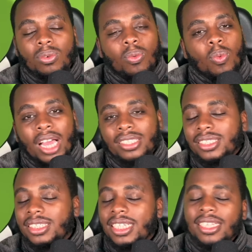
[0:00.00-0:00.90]

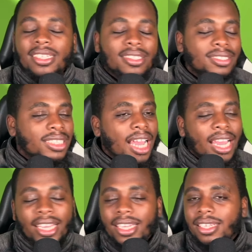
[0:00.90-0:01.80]
Washington
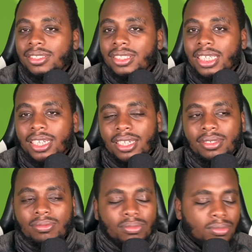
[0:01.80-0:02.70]
Giants
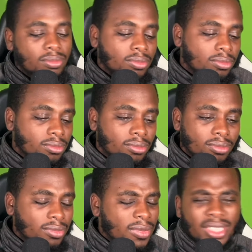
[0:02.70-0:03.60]
and
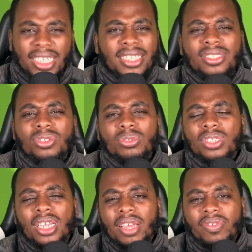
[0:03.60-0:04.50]
these dudes
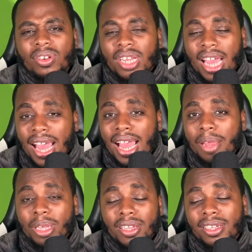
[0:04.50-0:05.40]
are living on the high
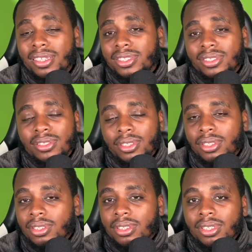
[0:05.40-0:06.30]
because
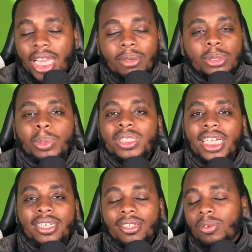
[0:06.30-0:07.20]
they was
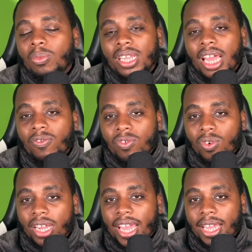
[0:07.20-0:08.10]
projected to win like
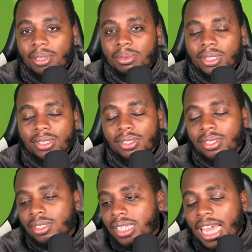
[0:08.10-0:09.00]
four games.
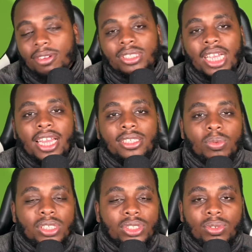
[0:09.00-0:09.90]
Now Giants
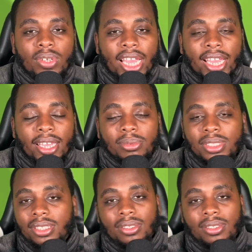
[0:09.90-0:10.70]
won two games,